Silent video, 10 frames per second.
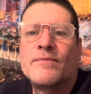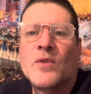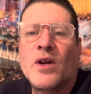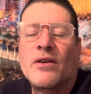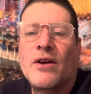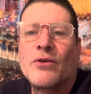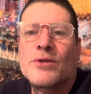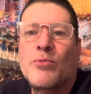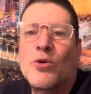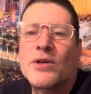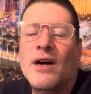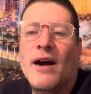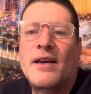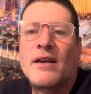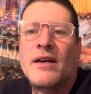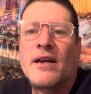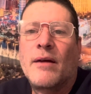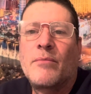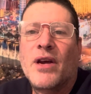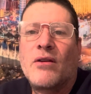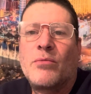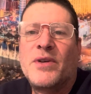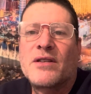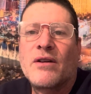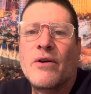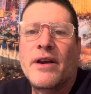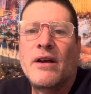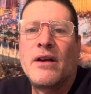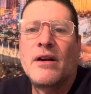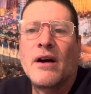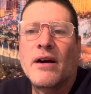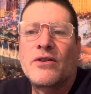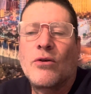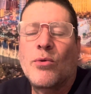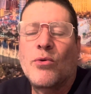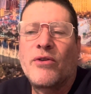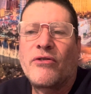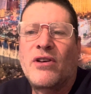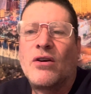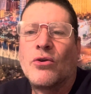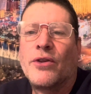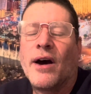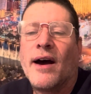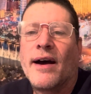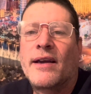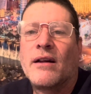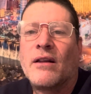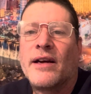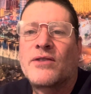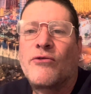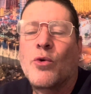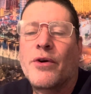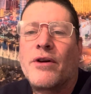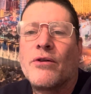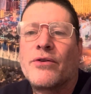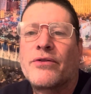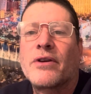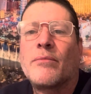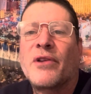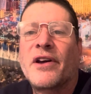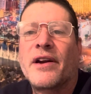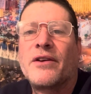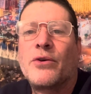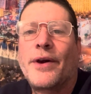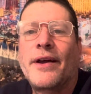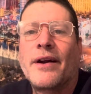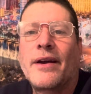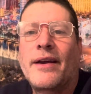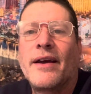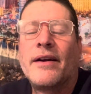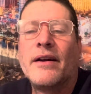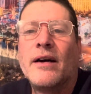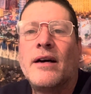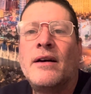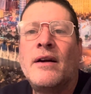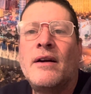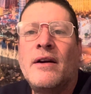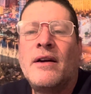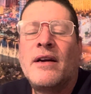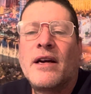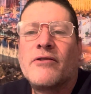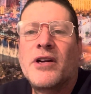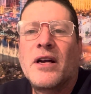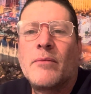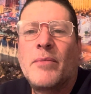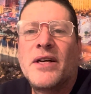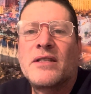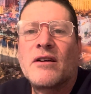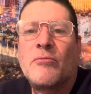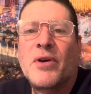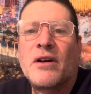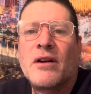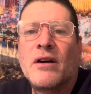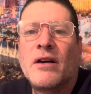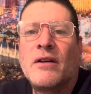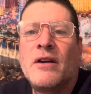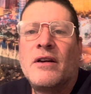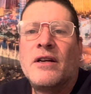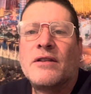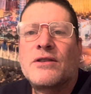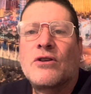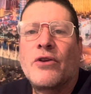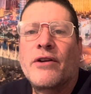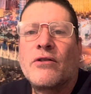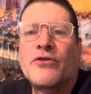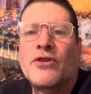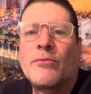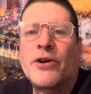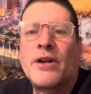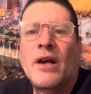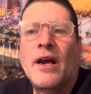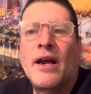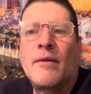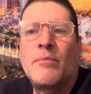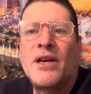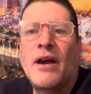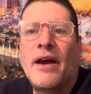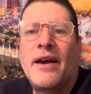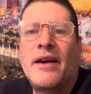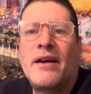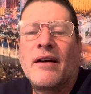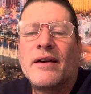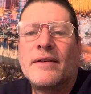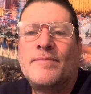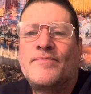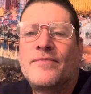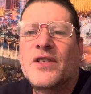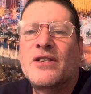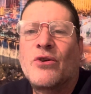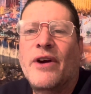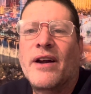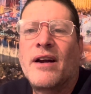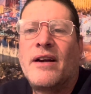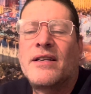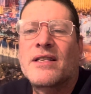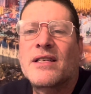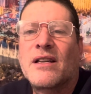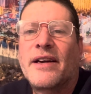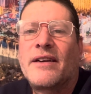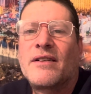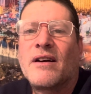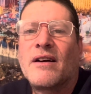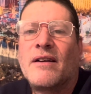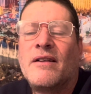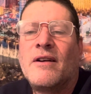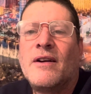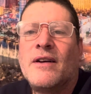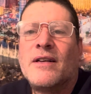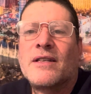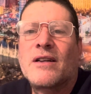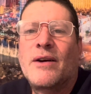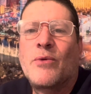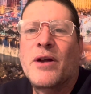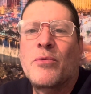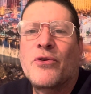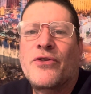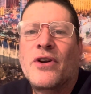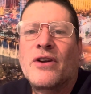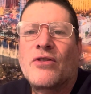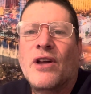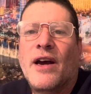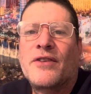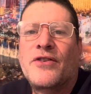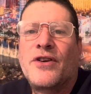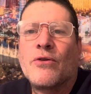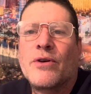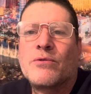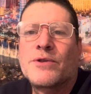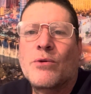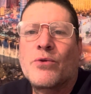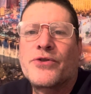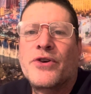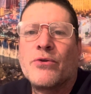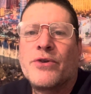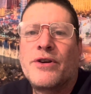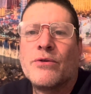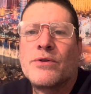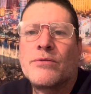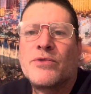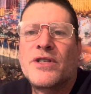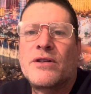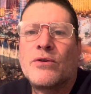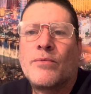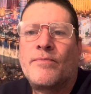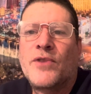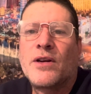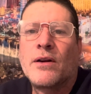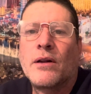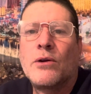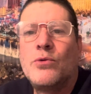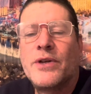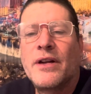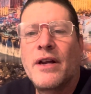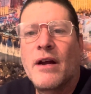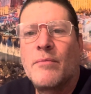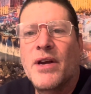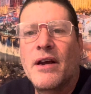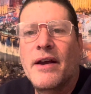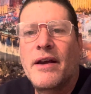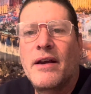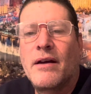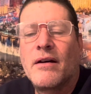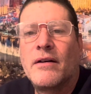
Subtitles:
Get the other sports. Hockey in the NBA will be starting in October. We've killed the hockey the last 4 years. Plan on doing it again. Have a database I've been installing all summer in the NBA. Still had a slight winning percentage last year, and it was our worst year in years, and we still didn't lose in the NBA.